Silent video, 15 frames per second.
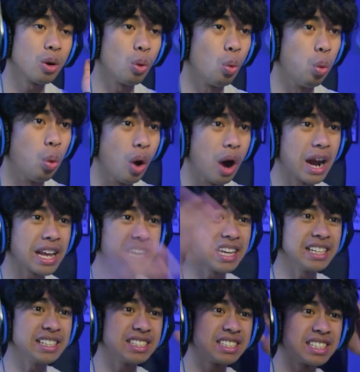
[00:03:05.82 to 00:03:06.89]
What
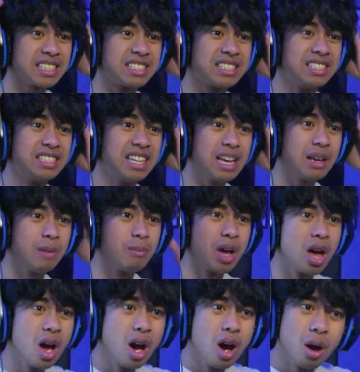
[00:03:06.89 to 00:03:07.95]
is this? deep?
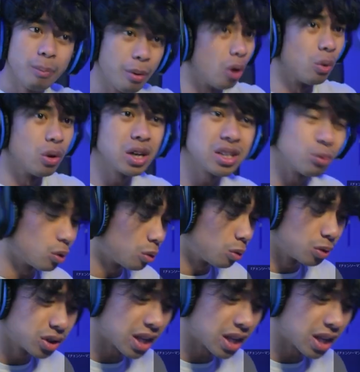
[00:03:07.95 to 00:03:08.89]
Bro, what, what was